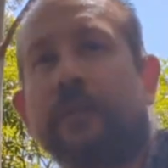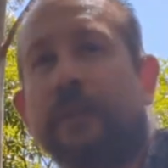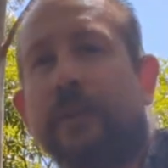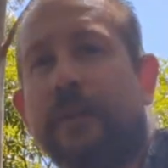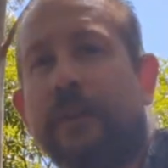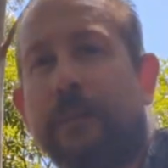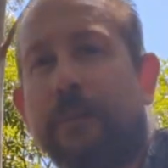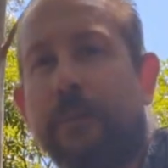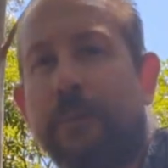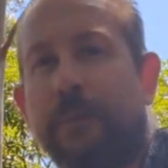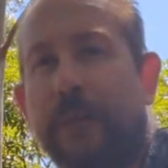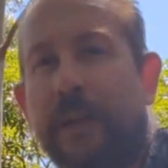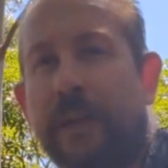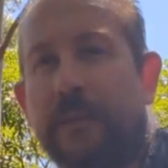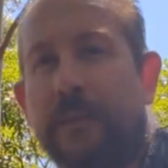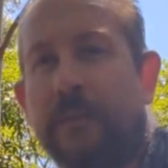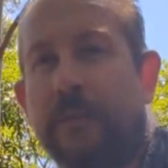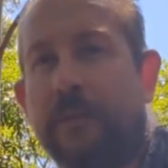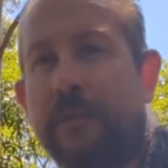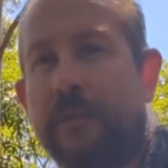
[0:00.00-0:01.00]
slog up the
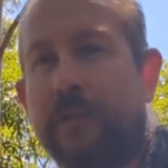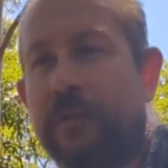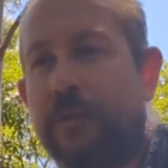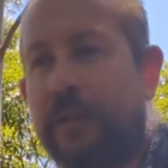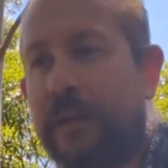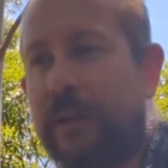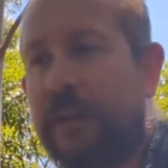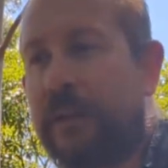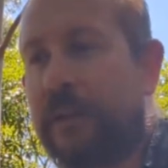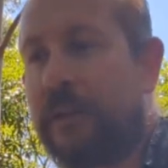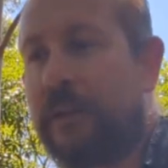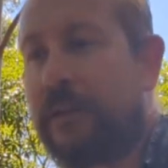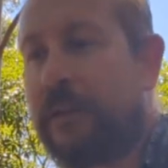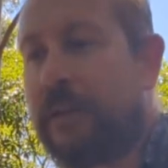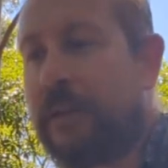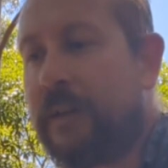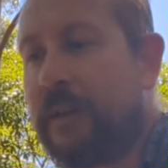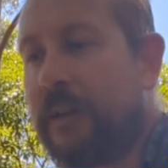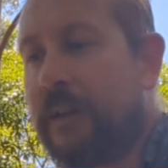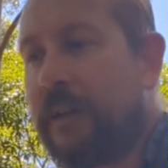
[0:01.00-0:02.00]
mountain off the trail.
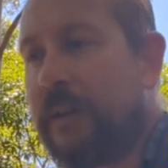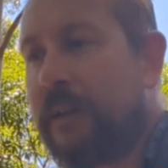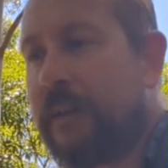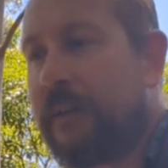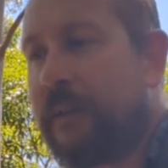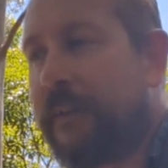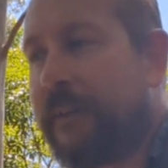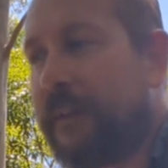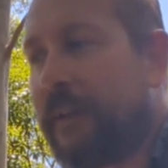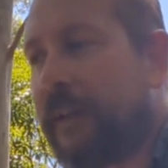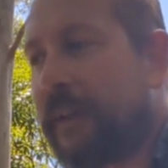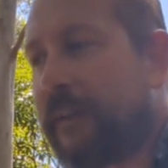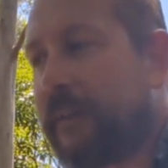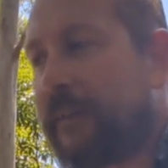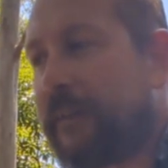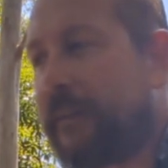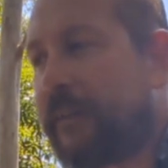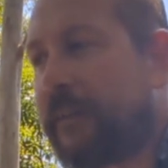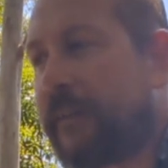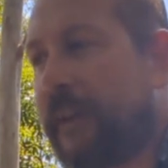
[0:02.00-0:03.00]
The
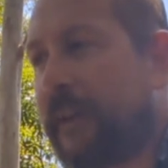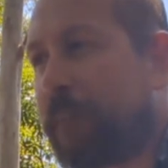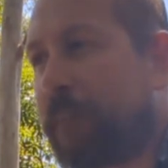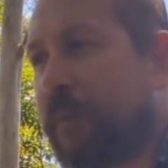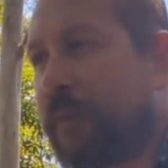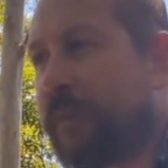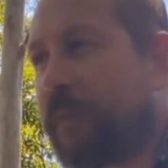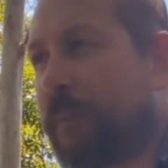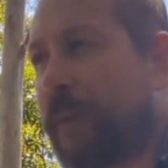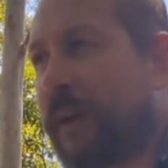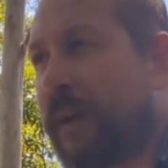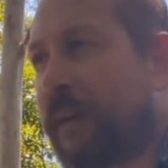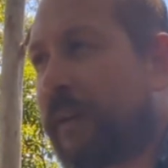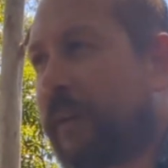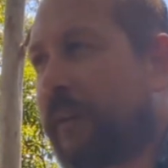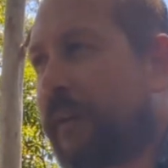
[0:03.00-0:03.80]
next step is I